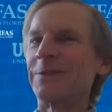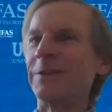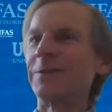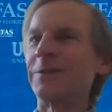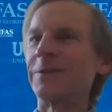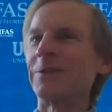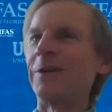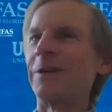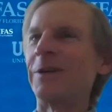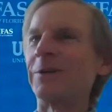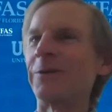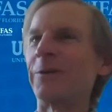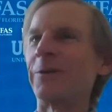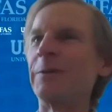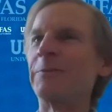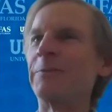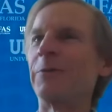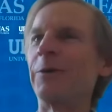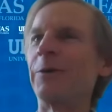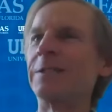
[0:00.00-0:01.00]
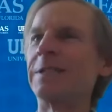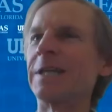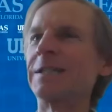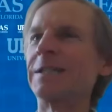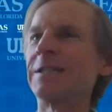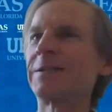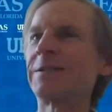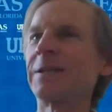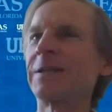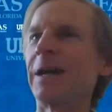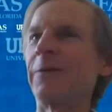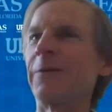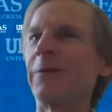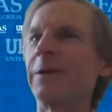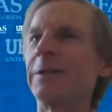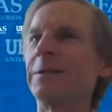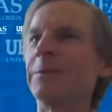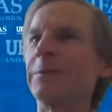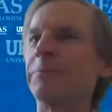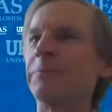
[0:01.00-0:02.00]
These are all great points. I
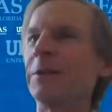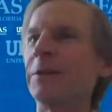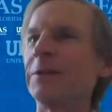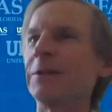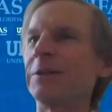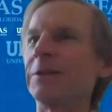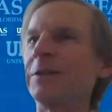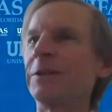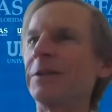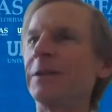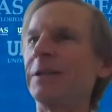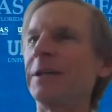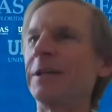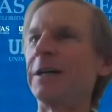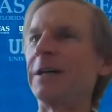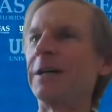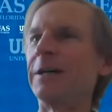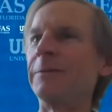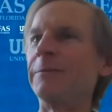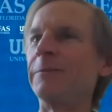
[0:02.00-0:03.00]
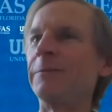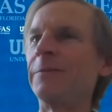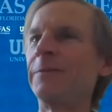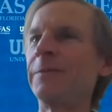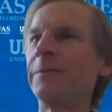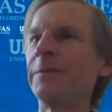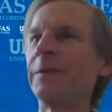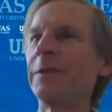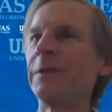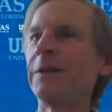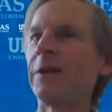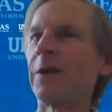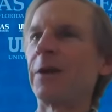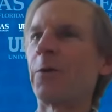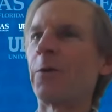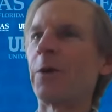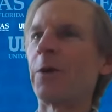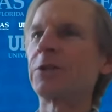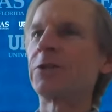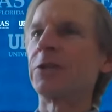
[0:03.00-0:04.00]
wanted to build on a
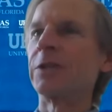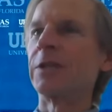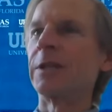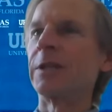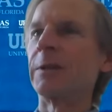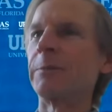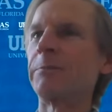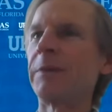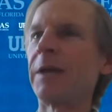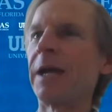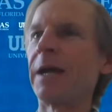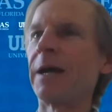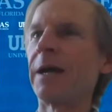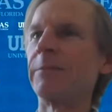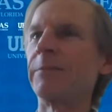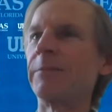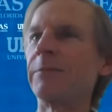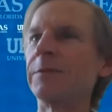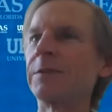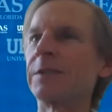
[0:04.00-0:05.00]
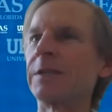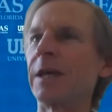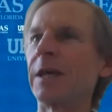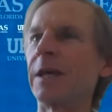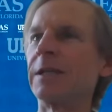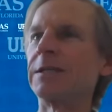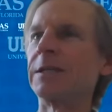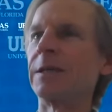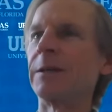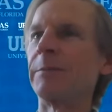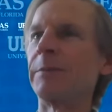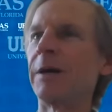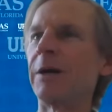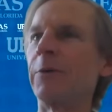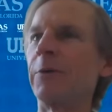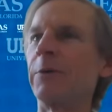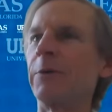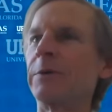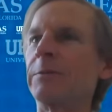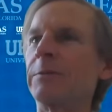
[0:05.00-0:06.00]
question that Pam sent
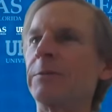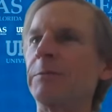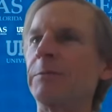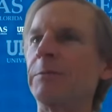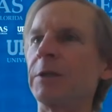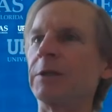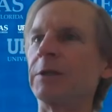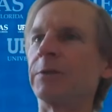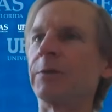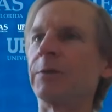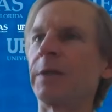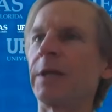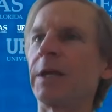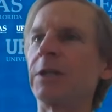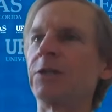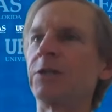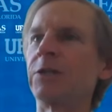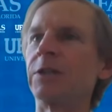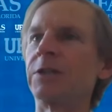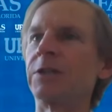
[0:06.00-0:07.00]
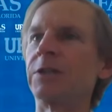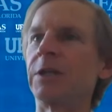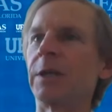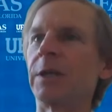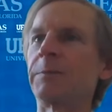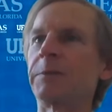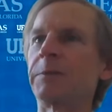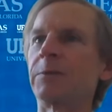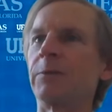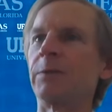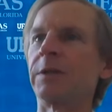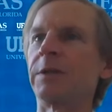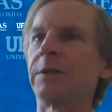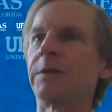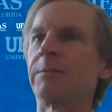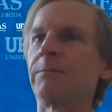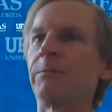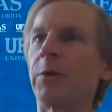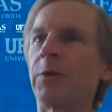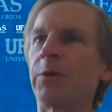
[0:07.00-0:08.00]
about building relationships with
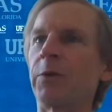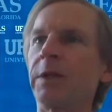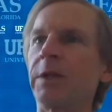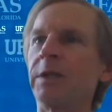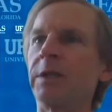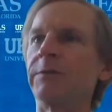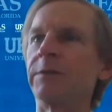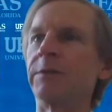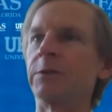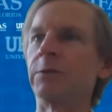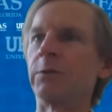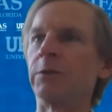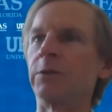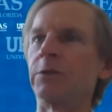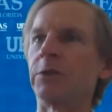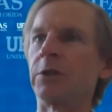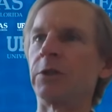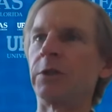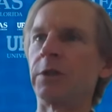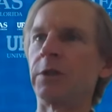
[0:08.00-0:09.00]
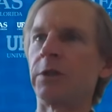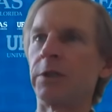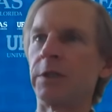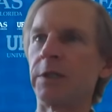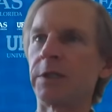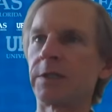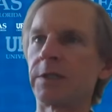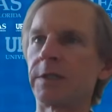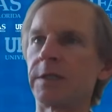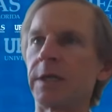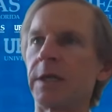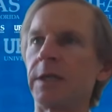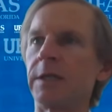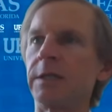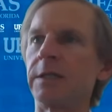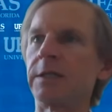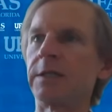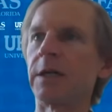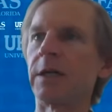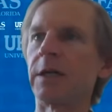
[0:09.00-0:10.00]
both individual journalists
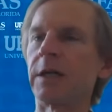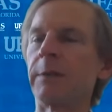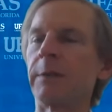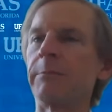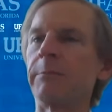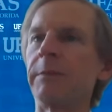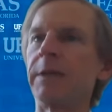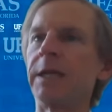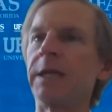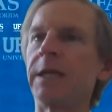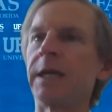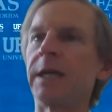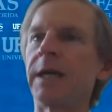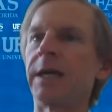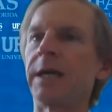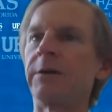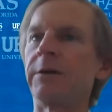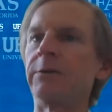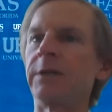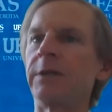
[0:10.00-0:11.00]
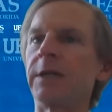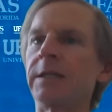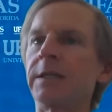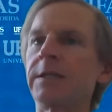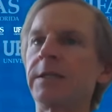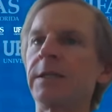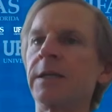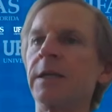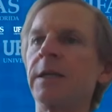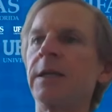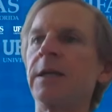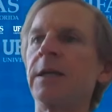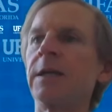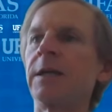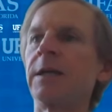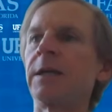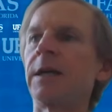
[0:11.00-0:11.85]
and target media outlets.